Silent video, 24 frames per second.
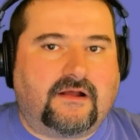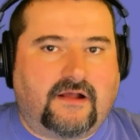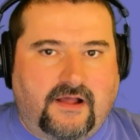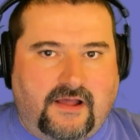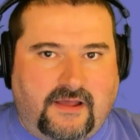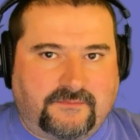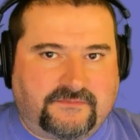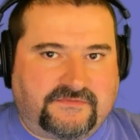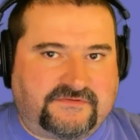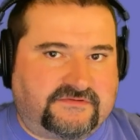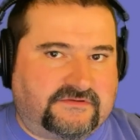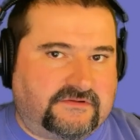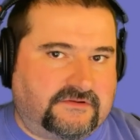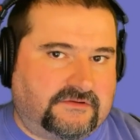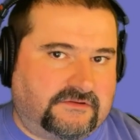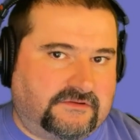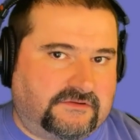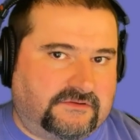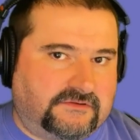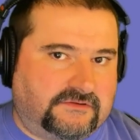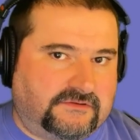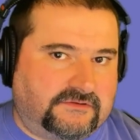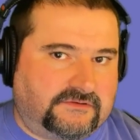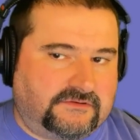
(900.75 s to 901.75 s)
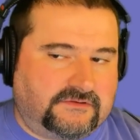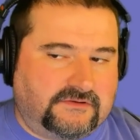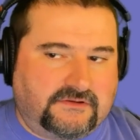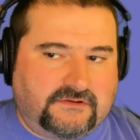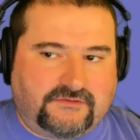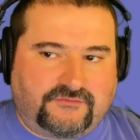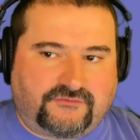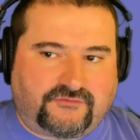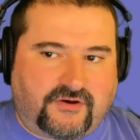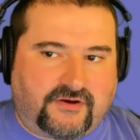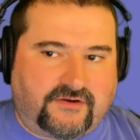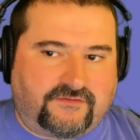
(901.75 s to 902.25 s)
I'm still
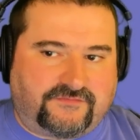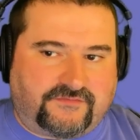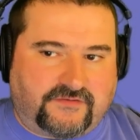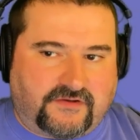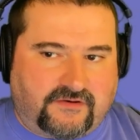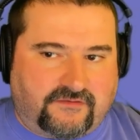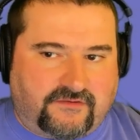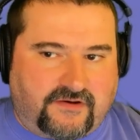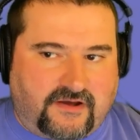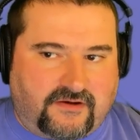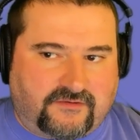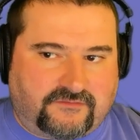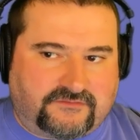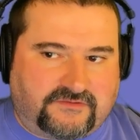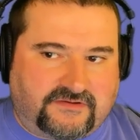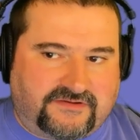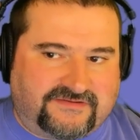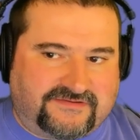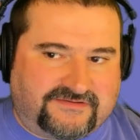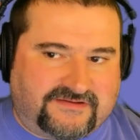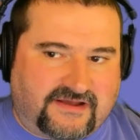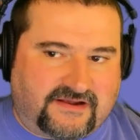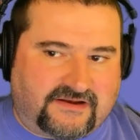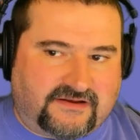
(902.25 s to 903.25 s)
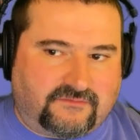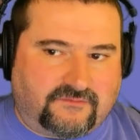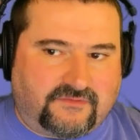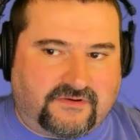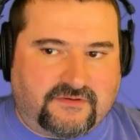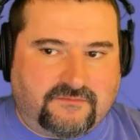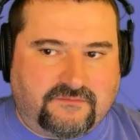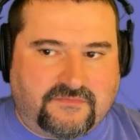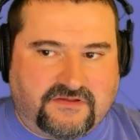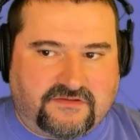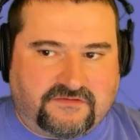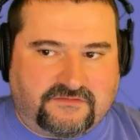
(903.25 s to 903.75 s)
trying to figure out exactly
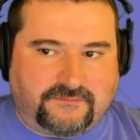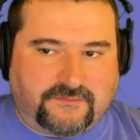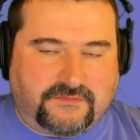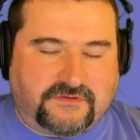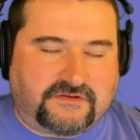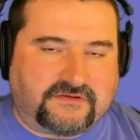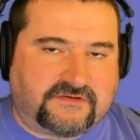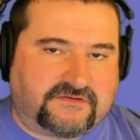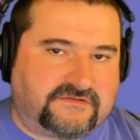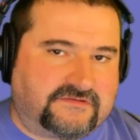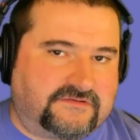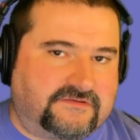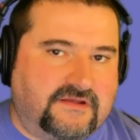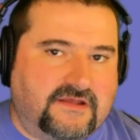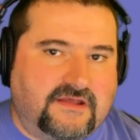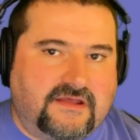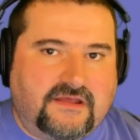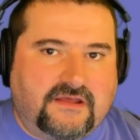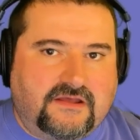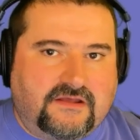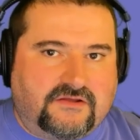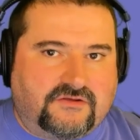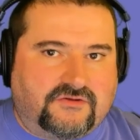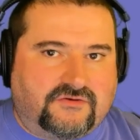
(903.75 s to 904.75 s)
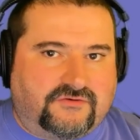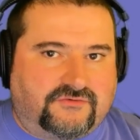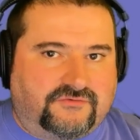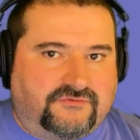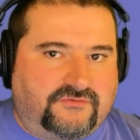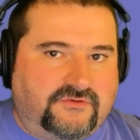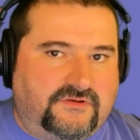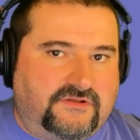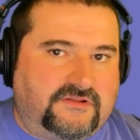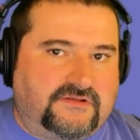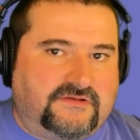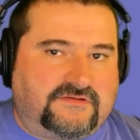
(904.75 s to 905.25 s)
what it means because you're
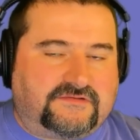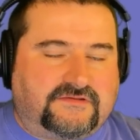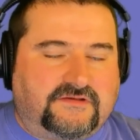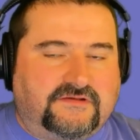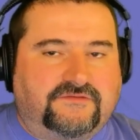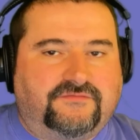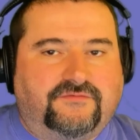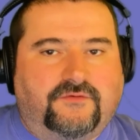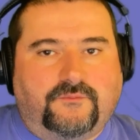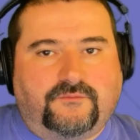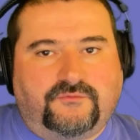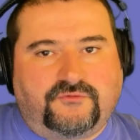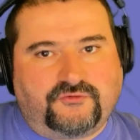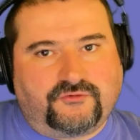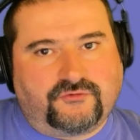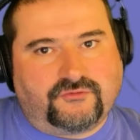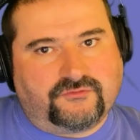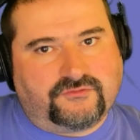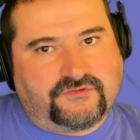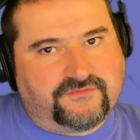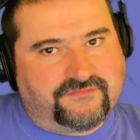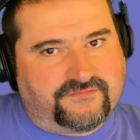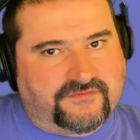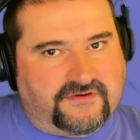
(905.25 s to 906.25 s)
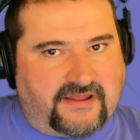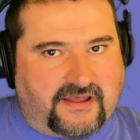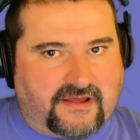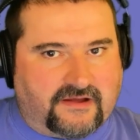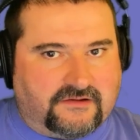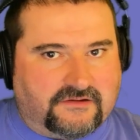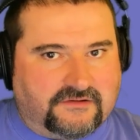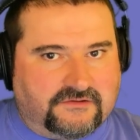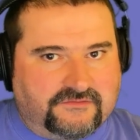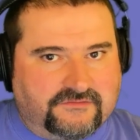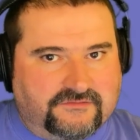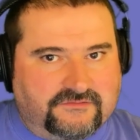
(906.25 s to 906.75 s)
doing these things from two different
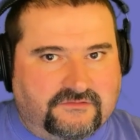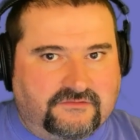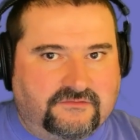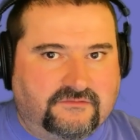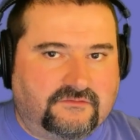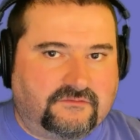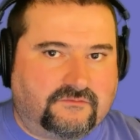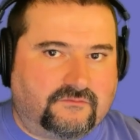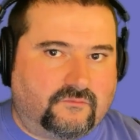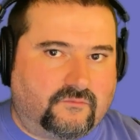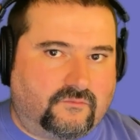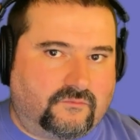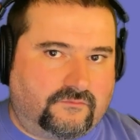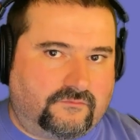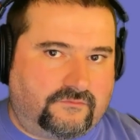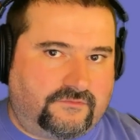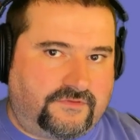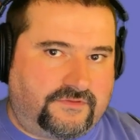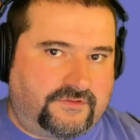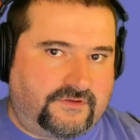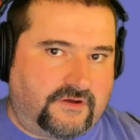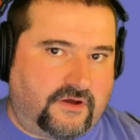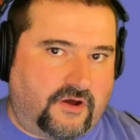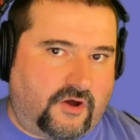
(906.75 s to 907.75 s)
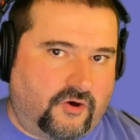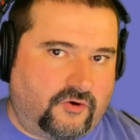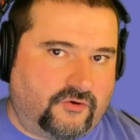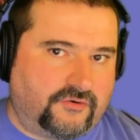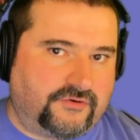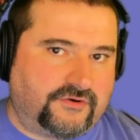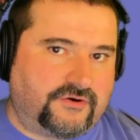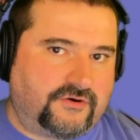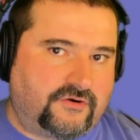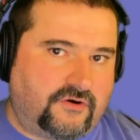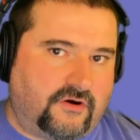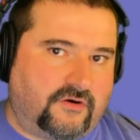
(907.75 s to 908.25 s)
angles. The
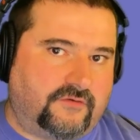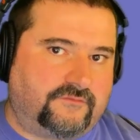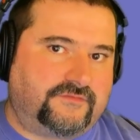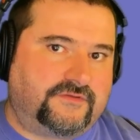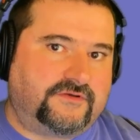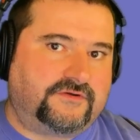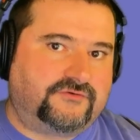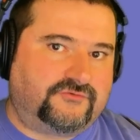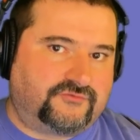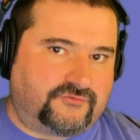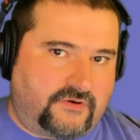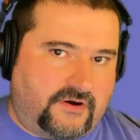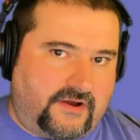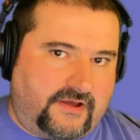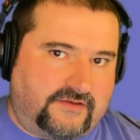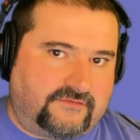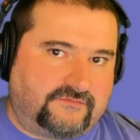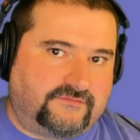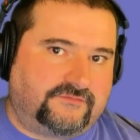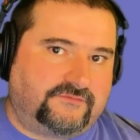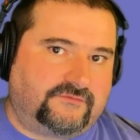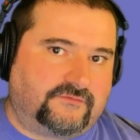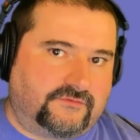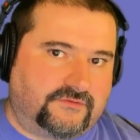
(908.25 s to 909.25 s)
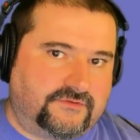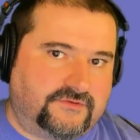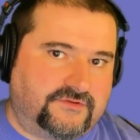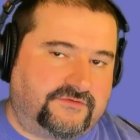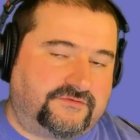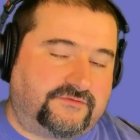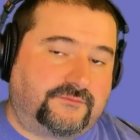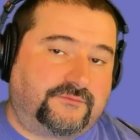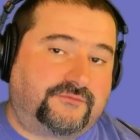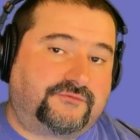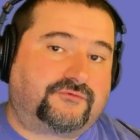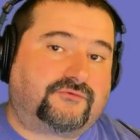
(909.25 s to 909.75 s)
owner of the drive or the
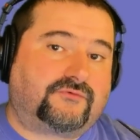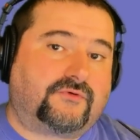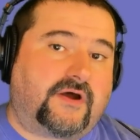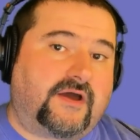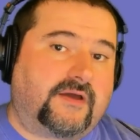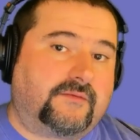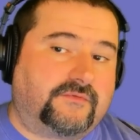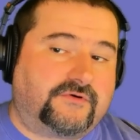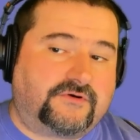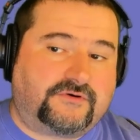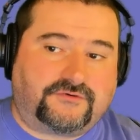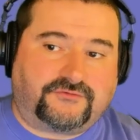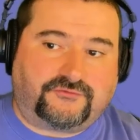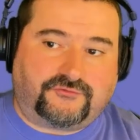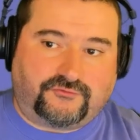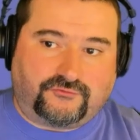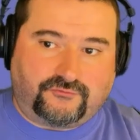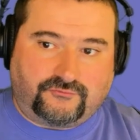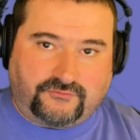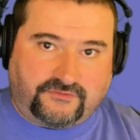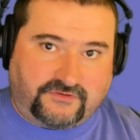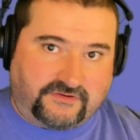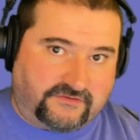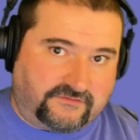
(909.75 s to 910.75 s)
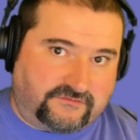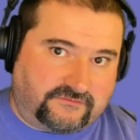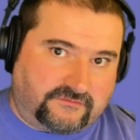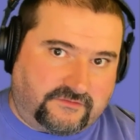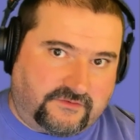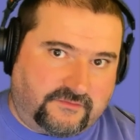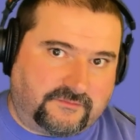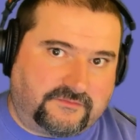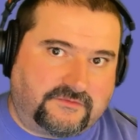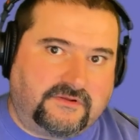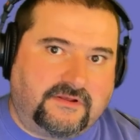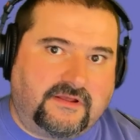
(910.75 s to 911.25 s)
subscriber to
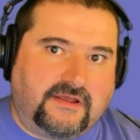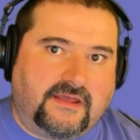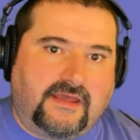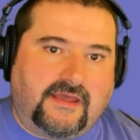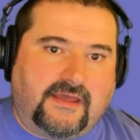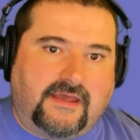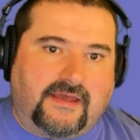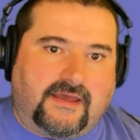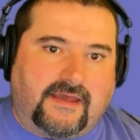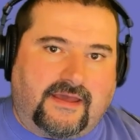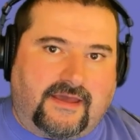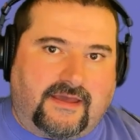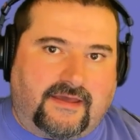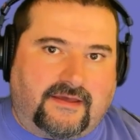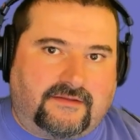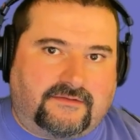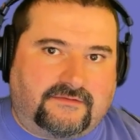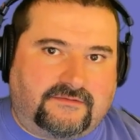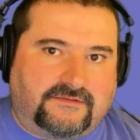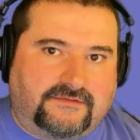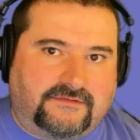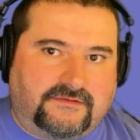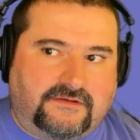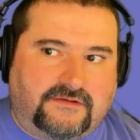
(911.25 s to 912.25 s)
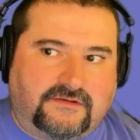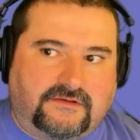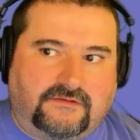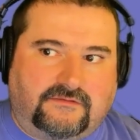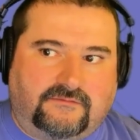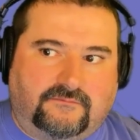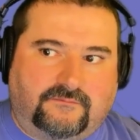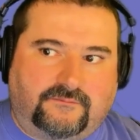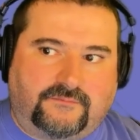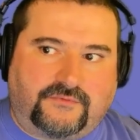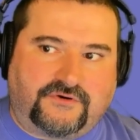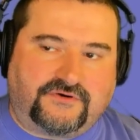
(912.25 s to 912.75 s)
Descript and
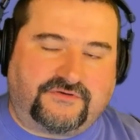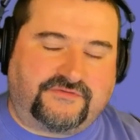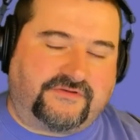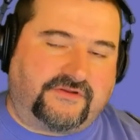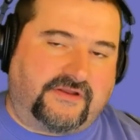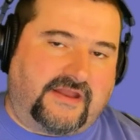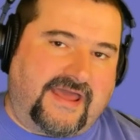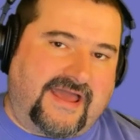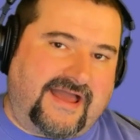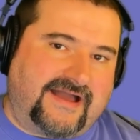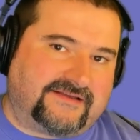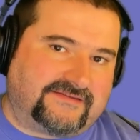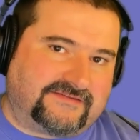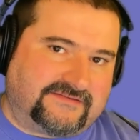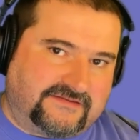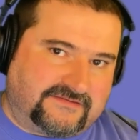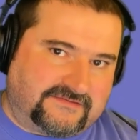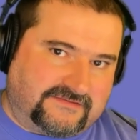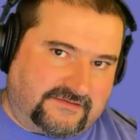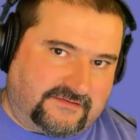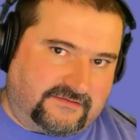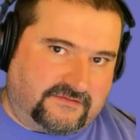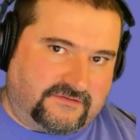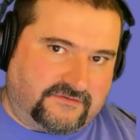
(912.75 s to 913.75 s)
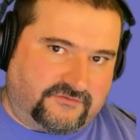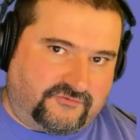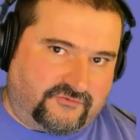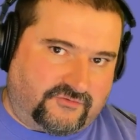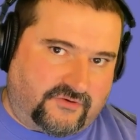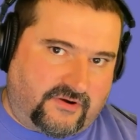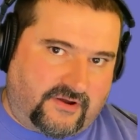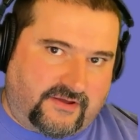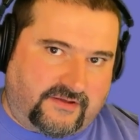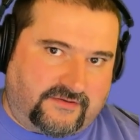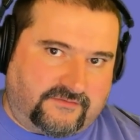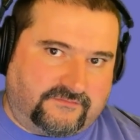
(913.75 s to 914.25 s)
the person accessing the
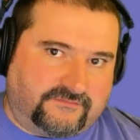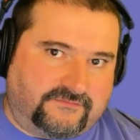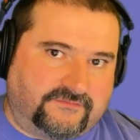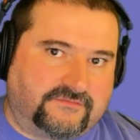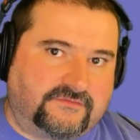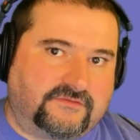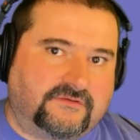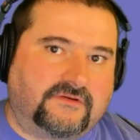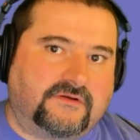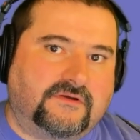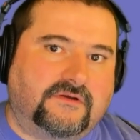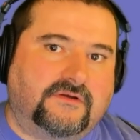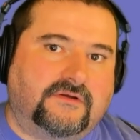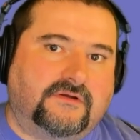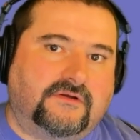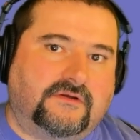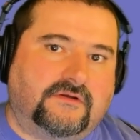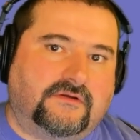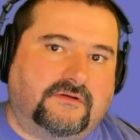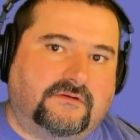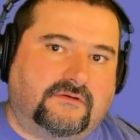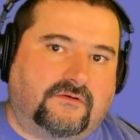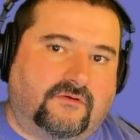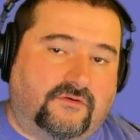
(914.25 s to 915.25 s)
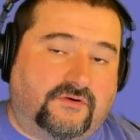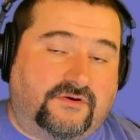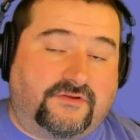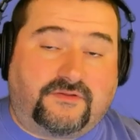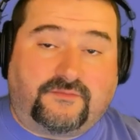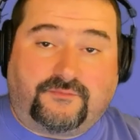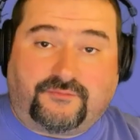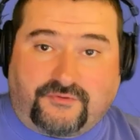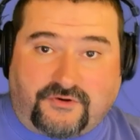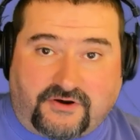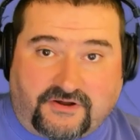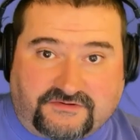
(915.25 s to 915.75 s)
drive or
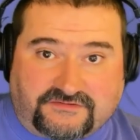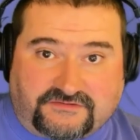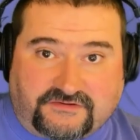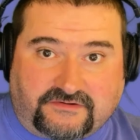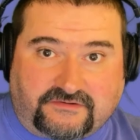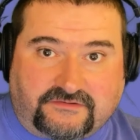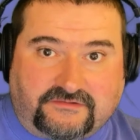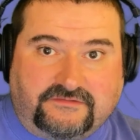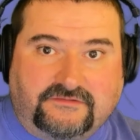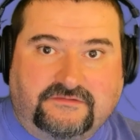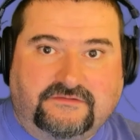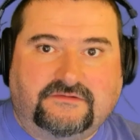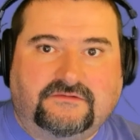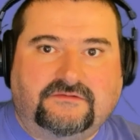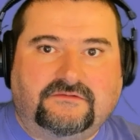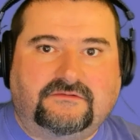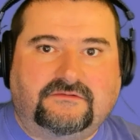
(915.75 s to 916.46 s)
the project